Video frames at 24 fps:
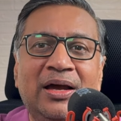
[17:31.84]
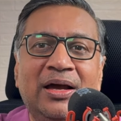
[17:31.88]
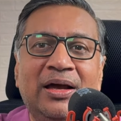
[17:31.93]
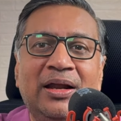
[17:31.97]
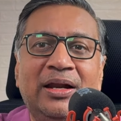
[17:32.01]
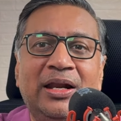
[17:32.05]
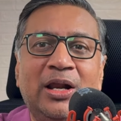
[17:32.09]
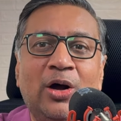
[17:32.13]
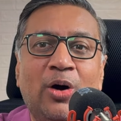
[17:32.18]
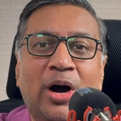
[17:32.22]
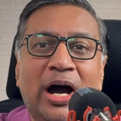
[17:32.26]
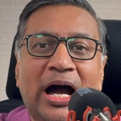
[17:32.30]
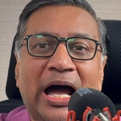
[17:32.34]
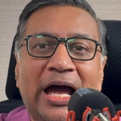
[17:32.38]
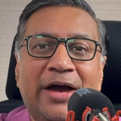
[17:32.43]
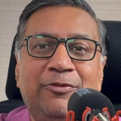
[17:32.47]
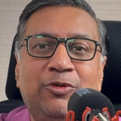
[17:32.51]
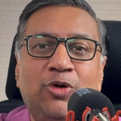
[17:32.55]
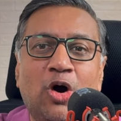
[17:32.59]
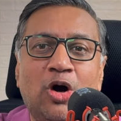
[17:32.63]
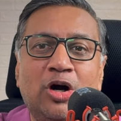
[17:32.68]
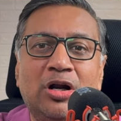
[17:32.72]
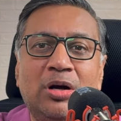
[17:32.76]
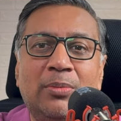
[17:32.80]
Now, I've
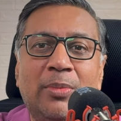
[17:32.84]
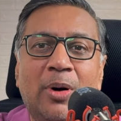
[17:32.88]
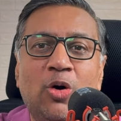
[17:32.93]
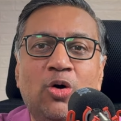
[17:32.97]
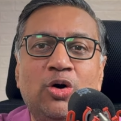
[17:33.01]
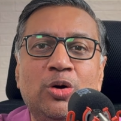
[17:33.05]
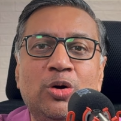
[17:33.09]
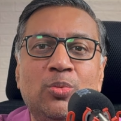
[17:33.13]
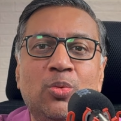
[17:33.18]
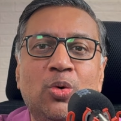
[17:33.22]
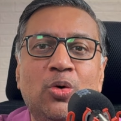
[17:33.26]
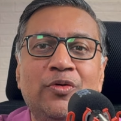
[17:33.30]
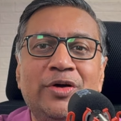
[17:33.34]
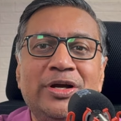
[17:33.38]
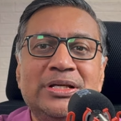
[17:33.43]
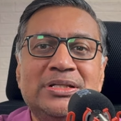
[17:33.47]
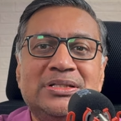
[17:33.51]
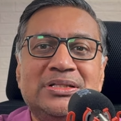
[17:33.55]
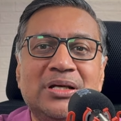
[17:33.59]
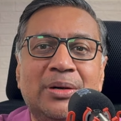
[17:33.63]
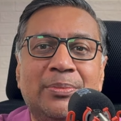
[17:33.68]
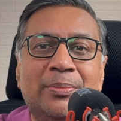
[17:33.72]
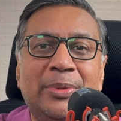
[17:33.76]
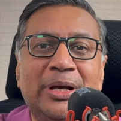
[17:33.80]
talked about moving
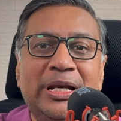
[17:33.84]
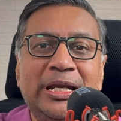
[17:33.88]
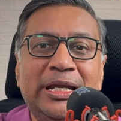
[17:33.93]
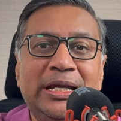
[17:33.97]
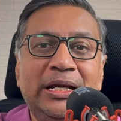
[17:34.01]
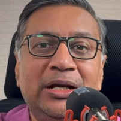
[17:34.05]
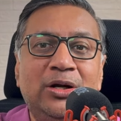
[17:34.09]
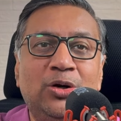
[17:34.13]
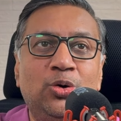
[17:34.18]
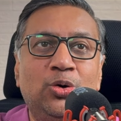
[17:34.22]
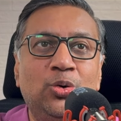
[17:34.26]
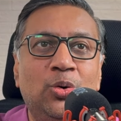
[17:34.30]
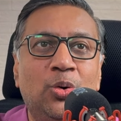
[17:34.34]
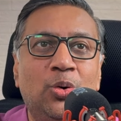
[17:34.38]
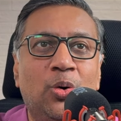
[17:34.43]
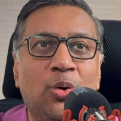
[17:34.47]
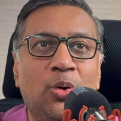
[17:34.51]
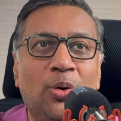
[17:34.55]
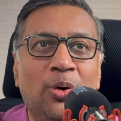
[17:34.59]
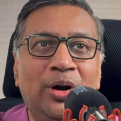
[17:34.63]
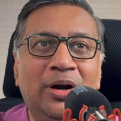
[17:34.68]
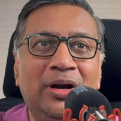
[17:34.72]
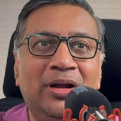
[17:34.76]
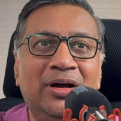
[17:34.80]
some money to
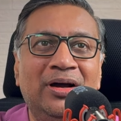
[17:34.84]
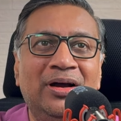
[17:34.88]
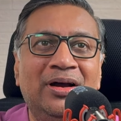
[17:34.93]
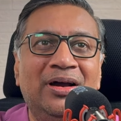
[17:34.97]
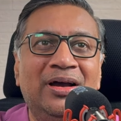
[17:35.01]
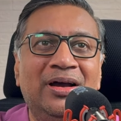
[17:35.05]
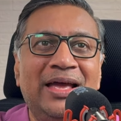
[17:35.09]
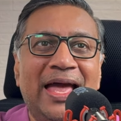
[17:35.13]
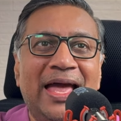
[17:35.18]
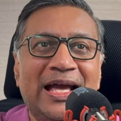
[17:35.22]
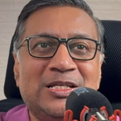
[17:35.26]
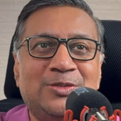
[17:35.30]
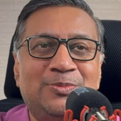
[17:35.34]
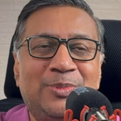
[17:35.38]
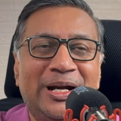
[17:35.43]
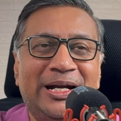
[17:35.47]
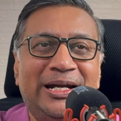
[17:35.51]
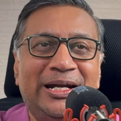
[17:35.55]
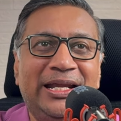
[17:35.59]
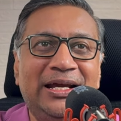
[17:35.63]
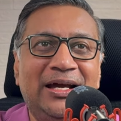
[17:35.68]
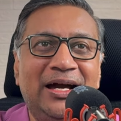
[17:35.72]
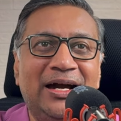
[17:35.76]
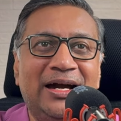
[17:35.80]
gold,
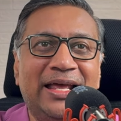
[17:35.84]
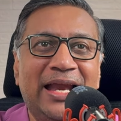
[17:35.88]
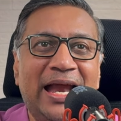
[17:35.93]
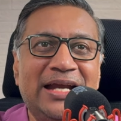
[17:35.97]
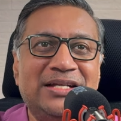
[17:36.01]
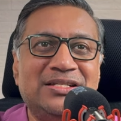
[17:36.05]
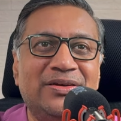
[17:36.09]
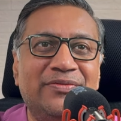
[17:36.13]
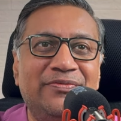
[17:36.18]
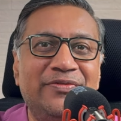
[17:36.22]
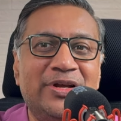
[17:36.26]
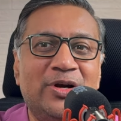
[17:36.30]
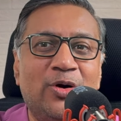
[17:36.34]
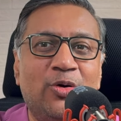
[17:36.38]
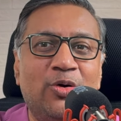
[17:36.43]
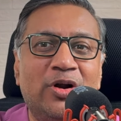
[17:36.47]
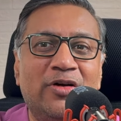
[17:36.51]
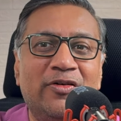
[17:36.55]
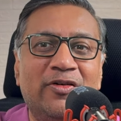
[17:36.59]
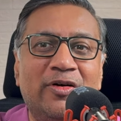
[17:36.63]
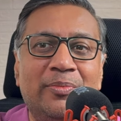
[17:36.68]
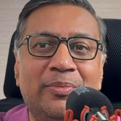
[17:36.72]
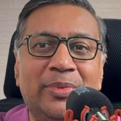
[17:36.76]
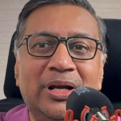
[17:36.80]
expecting a crash somewhere around
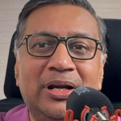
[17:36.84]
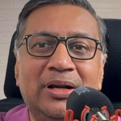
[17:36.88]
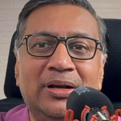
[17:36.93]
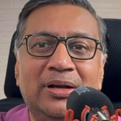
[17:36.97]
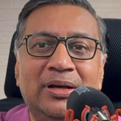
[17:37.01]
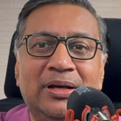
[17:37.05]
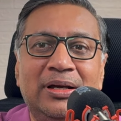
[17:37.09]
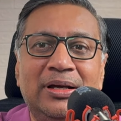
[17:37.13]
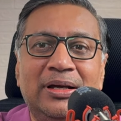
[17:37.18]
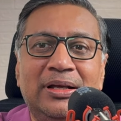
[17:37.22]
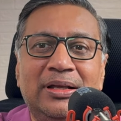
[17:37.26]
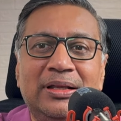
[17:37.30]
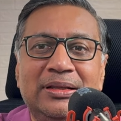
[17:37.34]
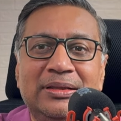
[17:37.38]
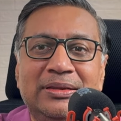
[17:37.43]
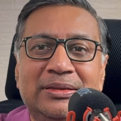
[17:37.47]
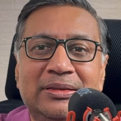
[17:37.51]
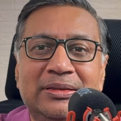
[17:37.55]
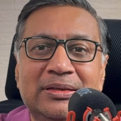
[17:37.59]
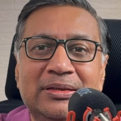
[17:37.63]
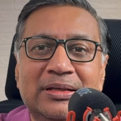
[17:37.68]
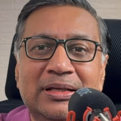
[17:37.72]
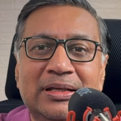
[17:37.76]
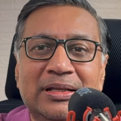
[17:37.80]
November.
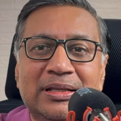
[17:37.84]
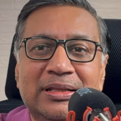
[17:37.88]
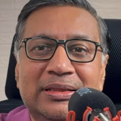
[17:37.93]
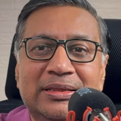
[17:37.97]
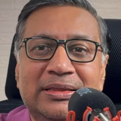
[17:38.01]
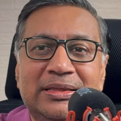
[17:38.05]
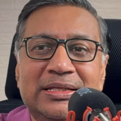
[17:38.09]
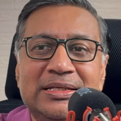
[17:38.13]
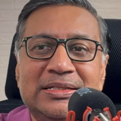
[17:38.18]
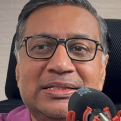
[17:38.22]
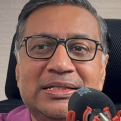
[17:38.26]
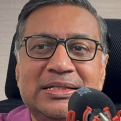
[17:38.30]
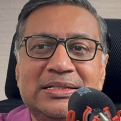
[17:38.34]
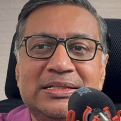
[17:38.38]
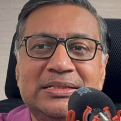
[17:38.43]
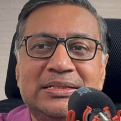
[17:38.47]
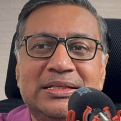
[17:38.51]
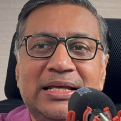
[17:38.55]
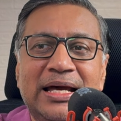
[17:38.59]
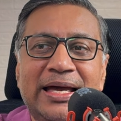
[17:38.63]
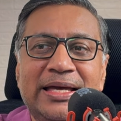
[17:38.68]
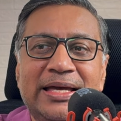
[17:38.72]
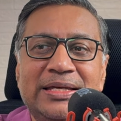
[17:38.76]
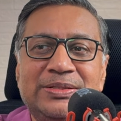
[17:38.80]
This is
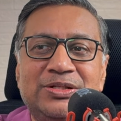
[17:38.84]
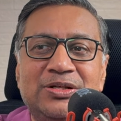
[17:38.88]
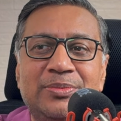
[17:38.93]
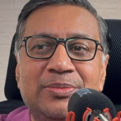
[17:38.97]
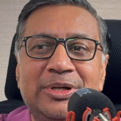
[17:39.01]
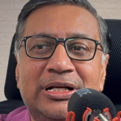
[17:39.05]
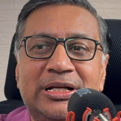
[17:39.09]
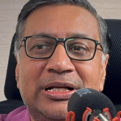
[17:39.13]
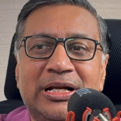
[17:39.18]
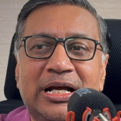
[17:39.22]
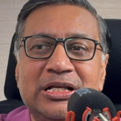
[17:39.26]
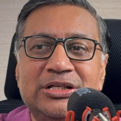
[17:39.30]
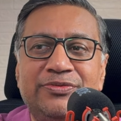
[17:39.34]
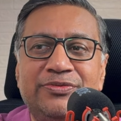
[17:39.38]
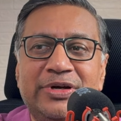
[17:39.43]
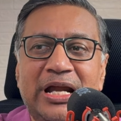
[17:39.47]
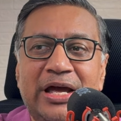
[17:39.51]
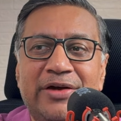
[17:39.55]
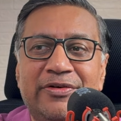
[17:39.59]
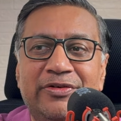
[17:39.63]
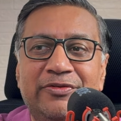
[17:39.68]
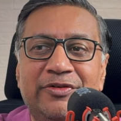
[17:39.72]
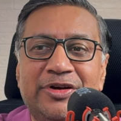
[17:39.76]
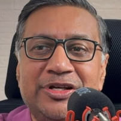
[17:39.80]
the SGB tranche where
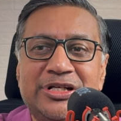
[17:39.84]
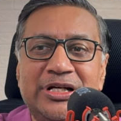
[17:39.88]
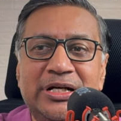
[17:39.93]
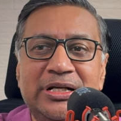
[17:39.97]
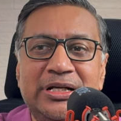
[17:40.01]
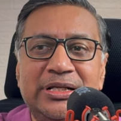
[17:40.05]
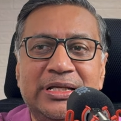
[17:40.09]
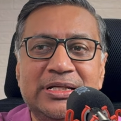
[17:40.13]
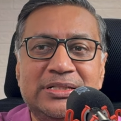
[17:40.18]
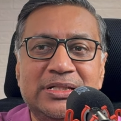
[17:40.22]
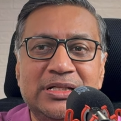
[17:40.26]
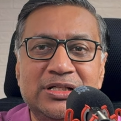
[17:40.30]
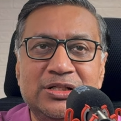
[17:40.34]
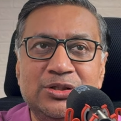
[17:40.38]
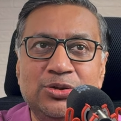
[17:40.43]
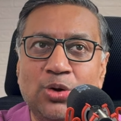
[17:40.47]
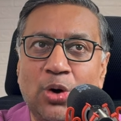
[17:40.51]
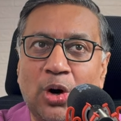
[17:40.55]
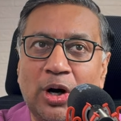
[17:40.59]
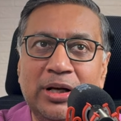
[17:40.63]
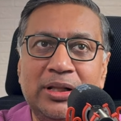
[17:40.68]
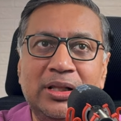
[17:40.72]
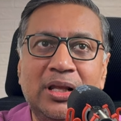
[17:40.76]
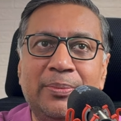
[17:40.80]
I've invested. This is
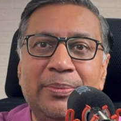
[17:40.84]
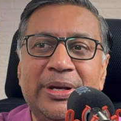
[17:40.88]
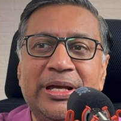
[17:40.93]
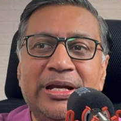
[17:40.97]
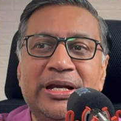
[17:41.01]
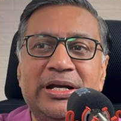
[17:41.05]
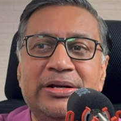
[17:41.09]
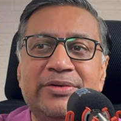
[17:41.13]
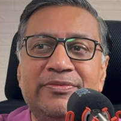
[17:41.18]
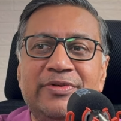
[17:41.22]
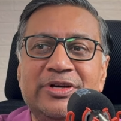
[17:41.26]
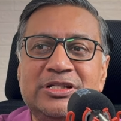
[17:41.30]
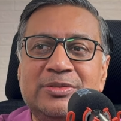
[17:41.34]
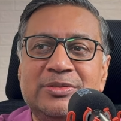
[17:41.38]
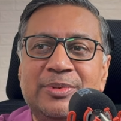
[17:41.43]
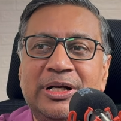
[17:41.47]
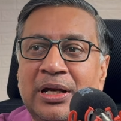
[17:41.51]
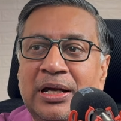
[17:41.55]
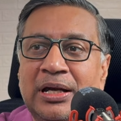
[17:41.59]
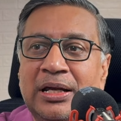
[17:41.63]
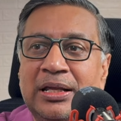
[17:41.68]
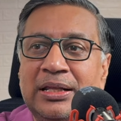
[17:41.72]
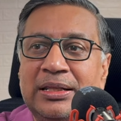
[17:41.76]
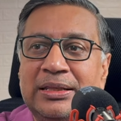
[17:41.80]
not the main
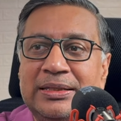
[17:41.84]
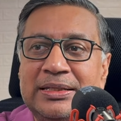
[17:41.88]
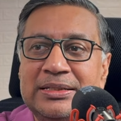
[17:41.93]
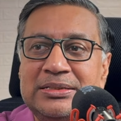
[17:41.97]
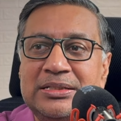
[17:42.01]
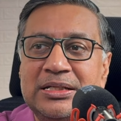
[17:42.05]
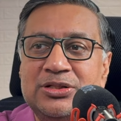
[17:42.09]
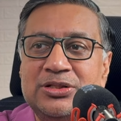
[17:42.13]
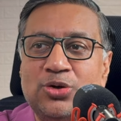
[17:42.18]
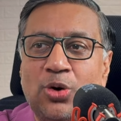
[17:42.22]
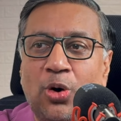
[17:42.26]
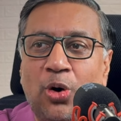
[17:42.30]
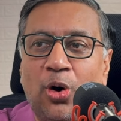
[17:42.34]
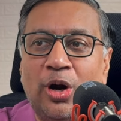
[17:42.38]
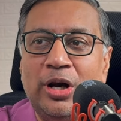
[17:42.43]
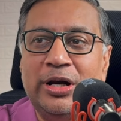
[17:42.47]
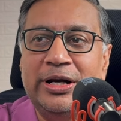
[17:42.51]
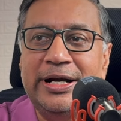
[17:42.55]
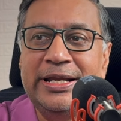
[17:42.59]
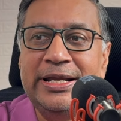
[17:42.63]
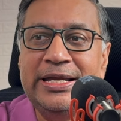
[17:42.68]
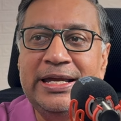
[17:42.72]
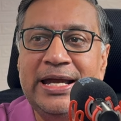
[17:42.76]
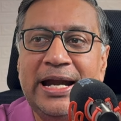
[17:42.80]
investment. This is
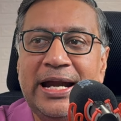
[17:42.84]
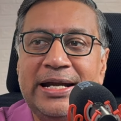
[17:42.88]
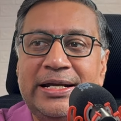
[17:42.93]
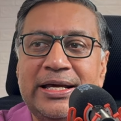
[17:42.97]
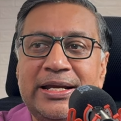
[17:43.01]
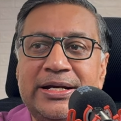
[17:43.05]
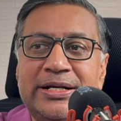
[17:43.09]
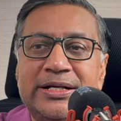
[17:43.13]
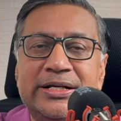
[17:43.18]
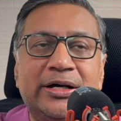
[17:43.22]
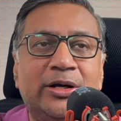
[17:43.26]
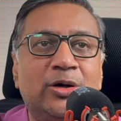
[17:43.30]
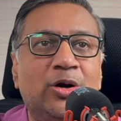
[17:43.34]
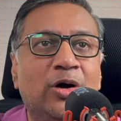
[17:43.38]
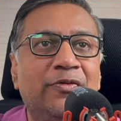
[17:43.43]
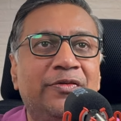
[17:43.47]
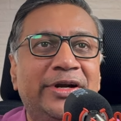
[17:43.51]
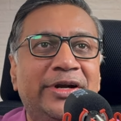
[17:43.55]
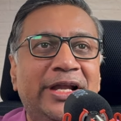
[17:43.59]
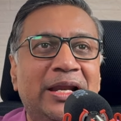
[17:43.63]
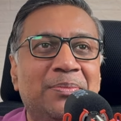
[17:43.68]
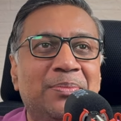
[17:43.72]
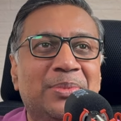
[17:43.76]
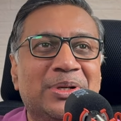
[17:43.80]
already at a return of
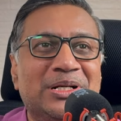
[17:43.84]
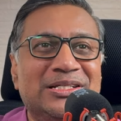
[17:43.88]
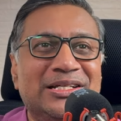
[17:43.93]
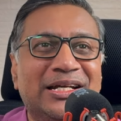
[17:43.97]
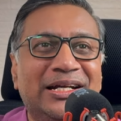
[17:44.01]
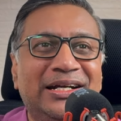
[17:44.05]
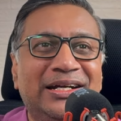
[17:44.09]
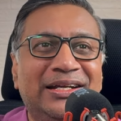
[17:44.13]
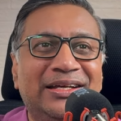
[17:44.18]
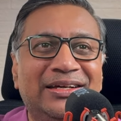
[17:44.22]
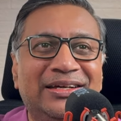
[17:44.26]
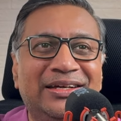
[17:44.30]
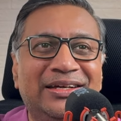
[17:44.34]
10%.